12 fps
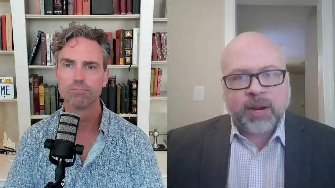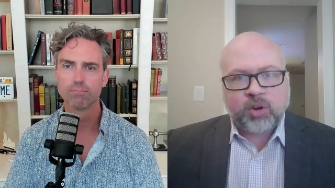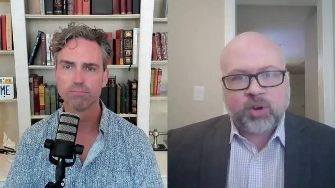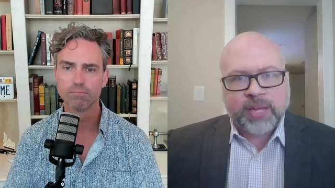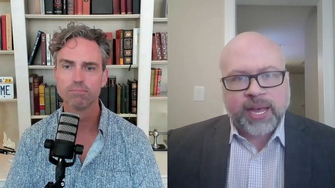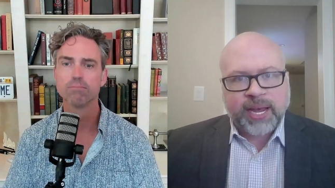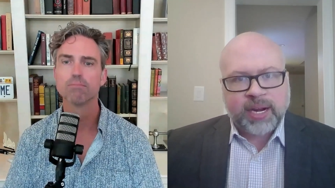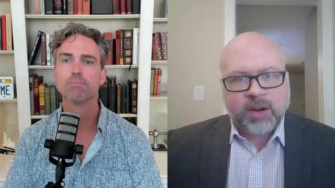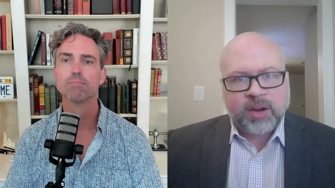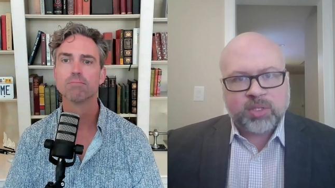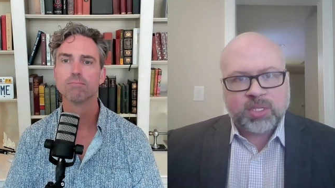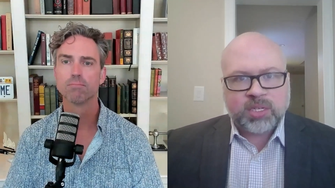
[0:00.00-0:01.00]
Speaker 1: medical
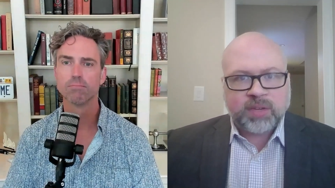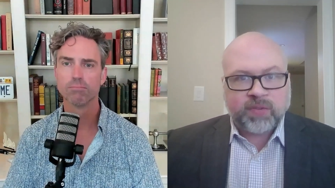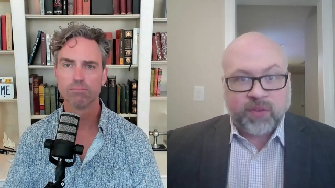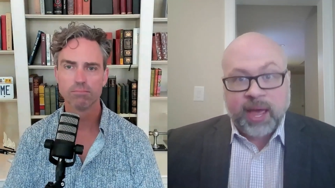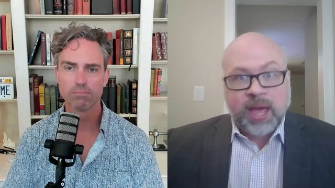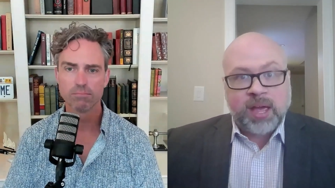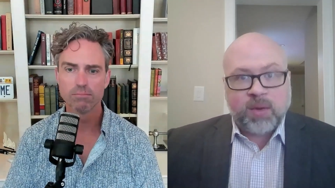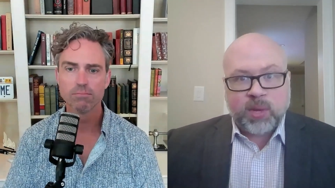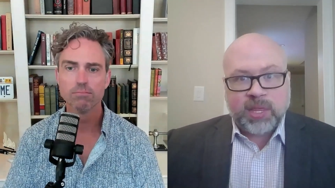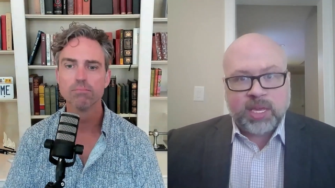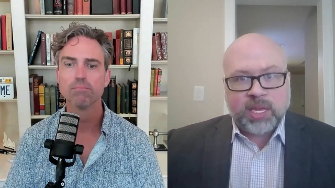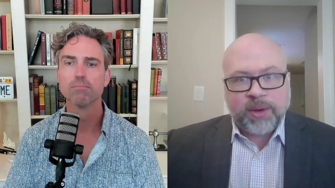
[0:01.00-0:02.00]
diagnosis of hey,
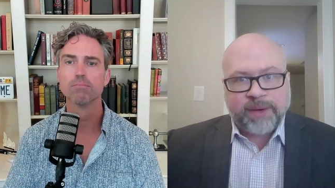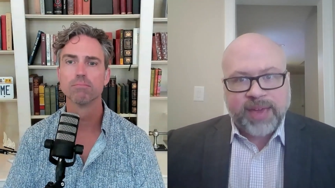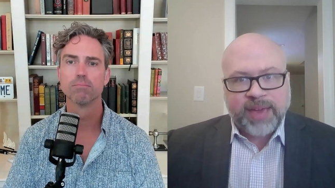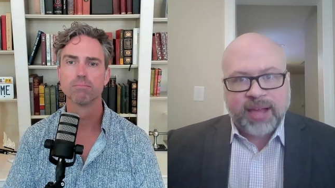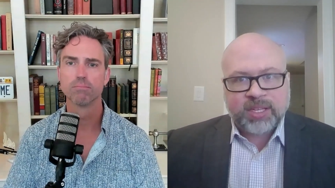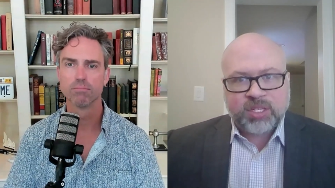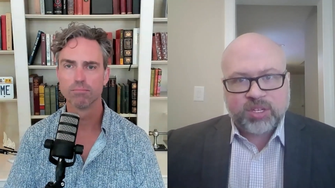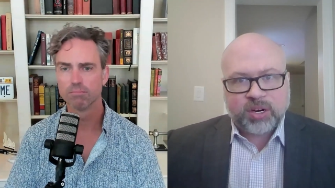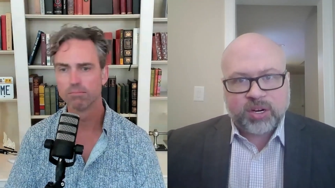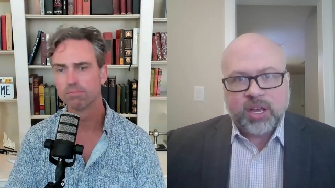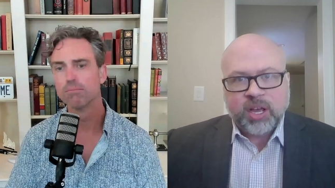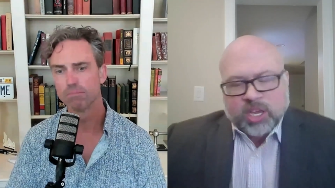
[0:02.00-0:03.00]
we think you have
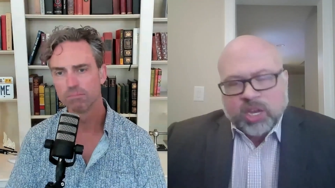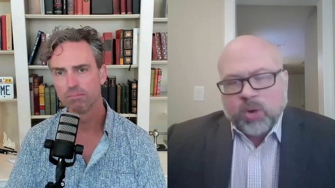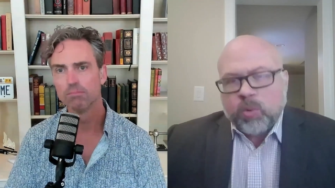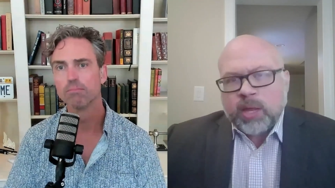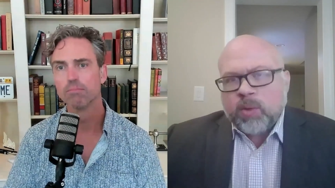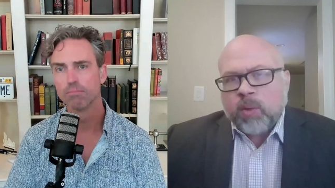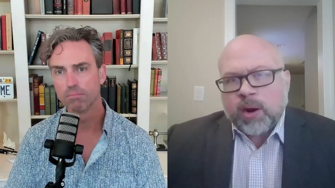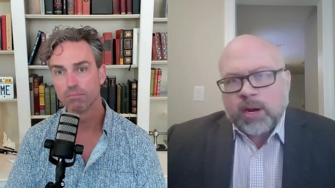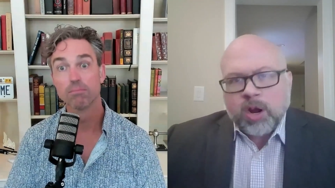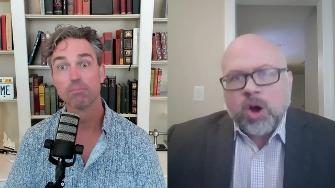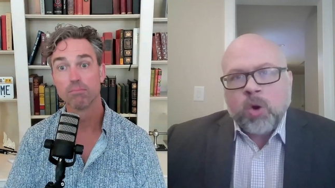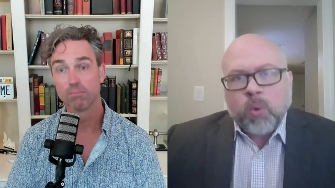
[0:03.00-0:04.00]
cancer, you really want to
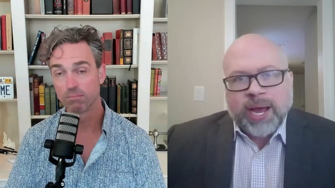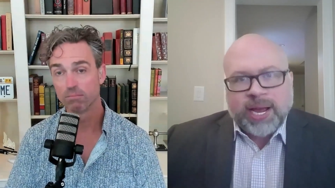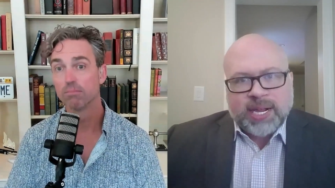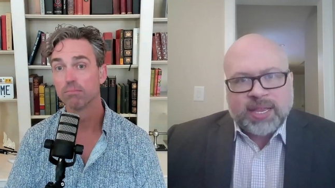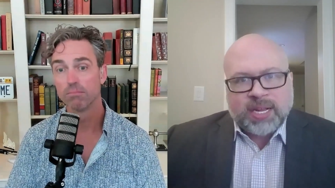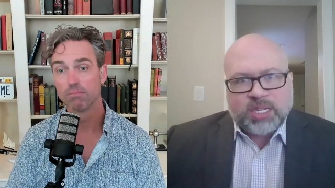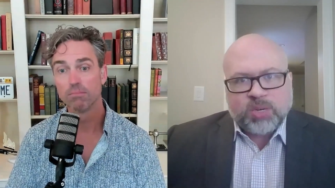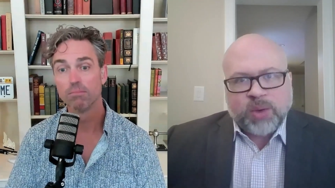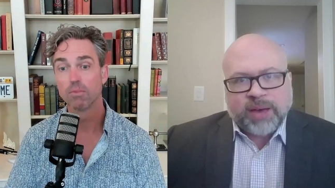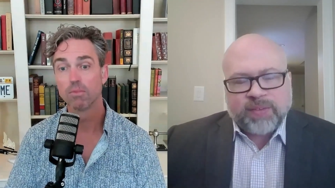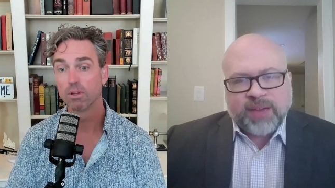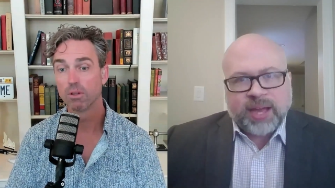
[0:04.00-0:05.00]
know why it thinks you
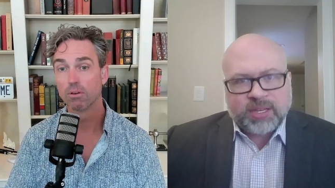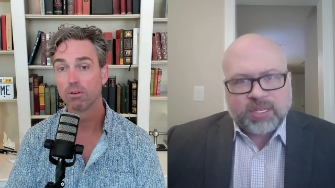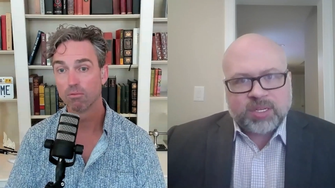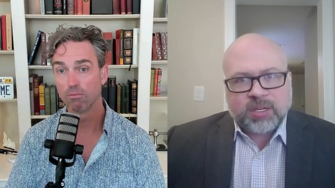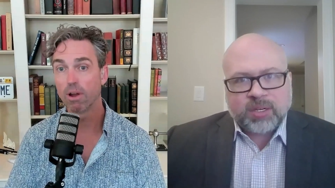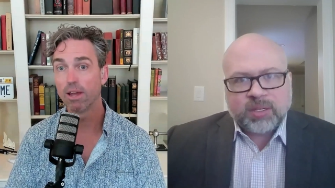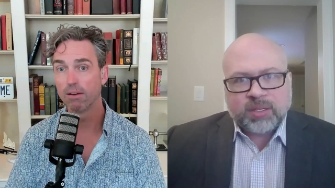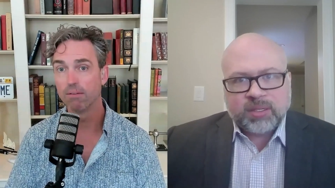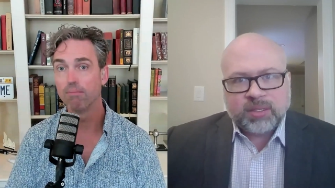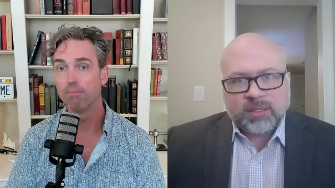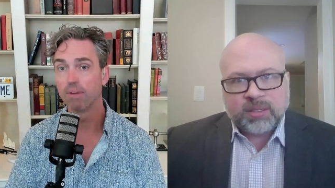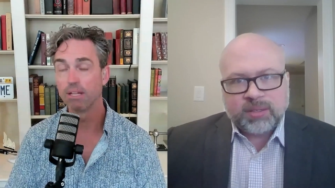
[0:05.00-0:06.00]
have cancer. Right.
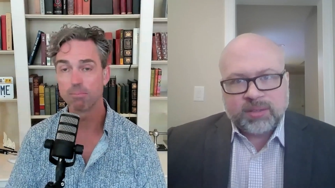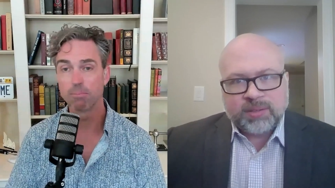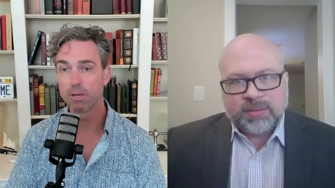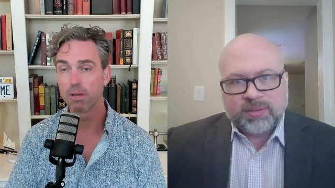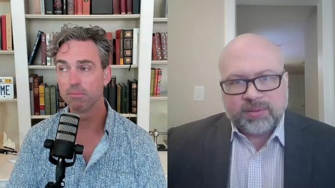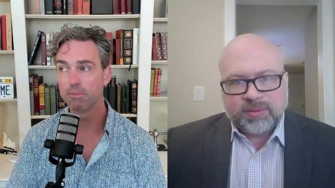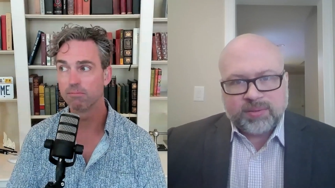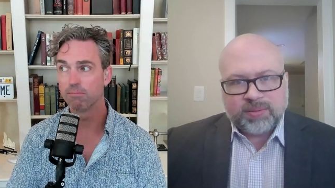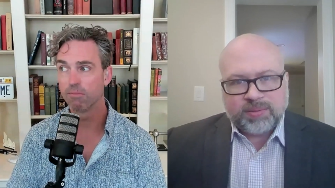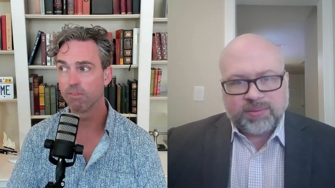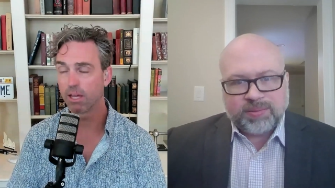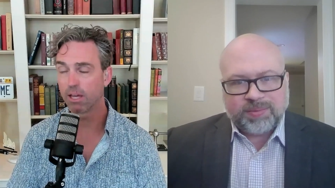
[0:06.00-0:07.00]
Speaker 2: That becomes
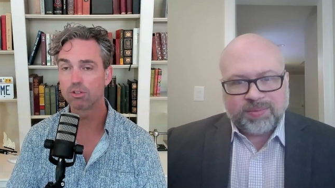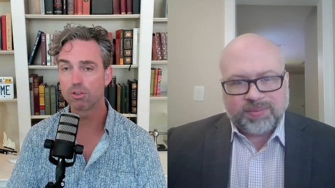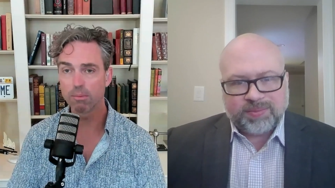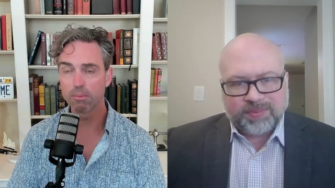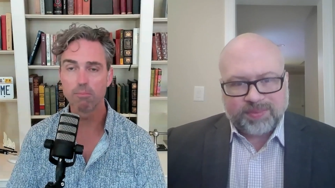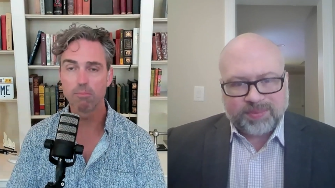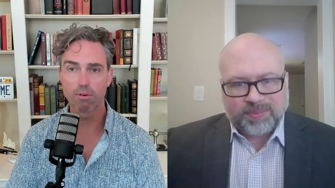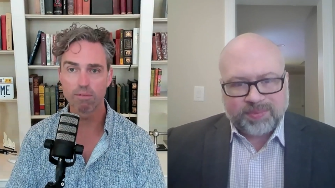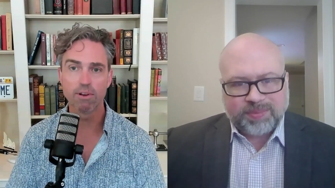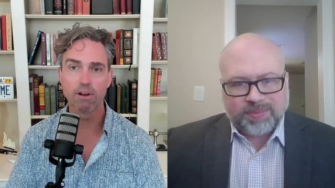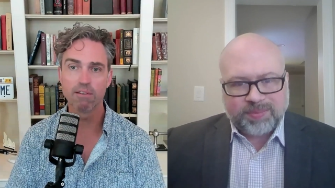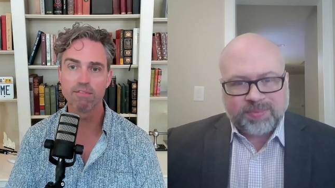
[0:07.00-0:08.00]
extremely important
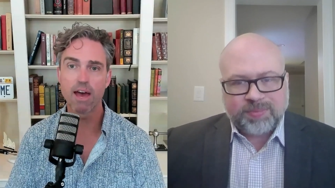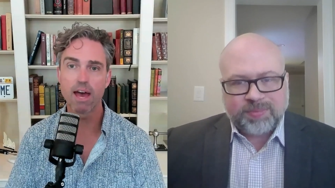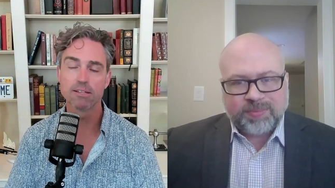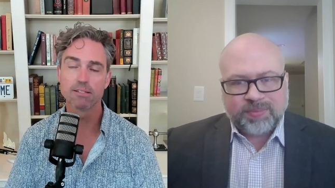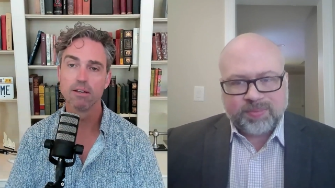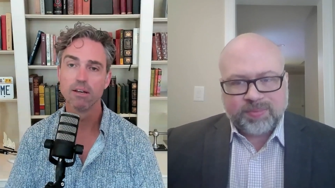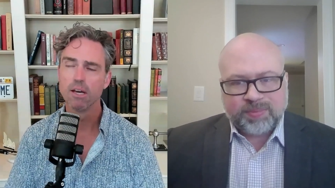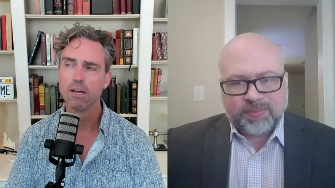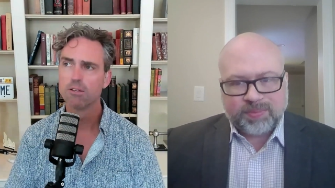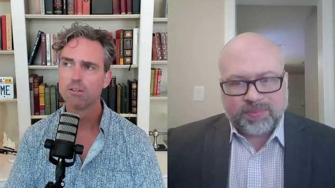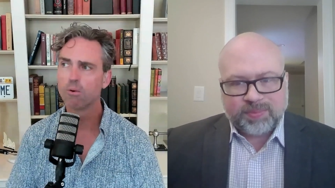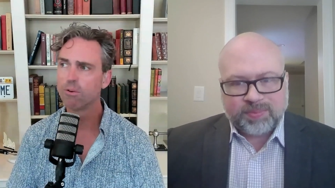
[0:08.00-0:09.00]
very fast.
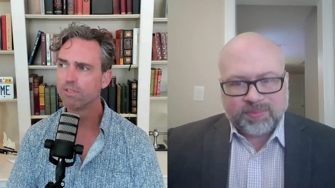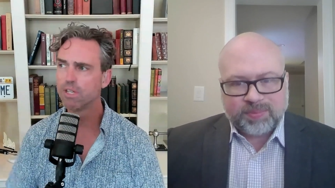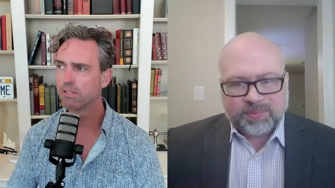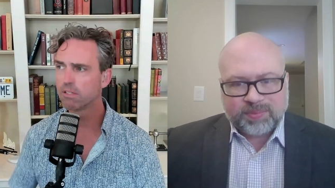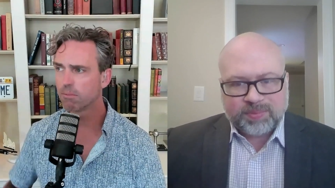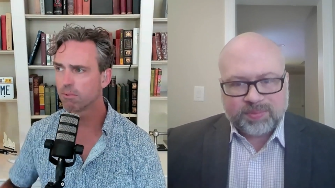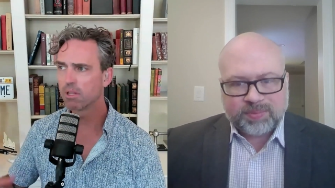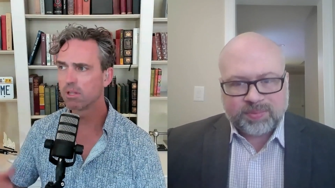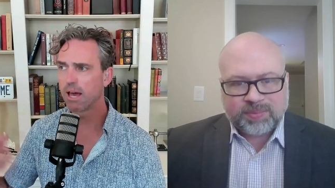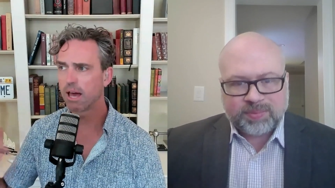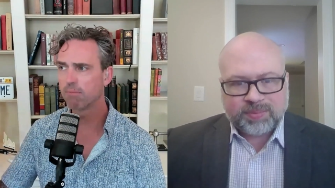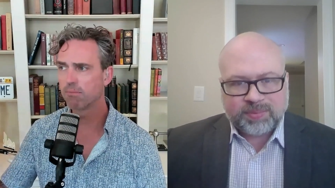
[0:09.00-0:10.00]
So we've seen some of the
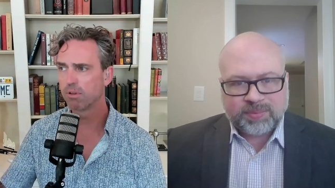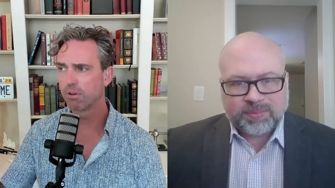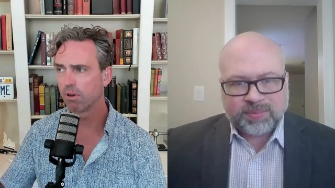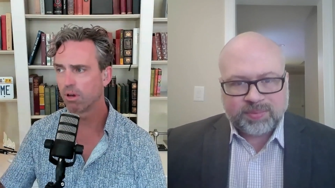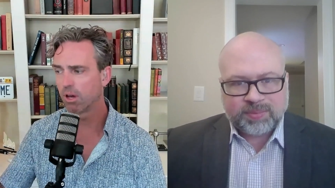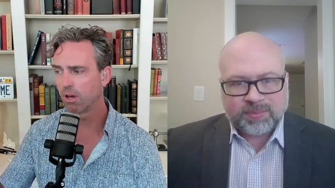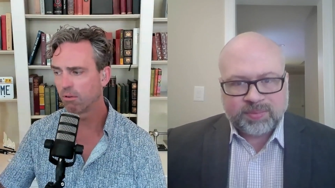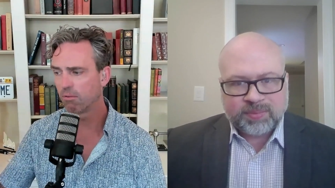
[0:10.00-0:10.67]
labs uh,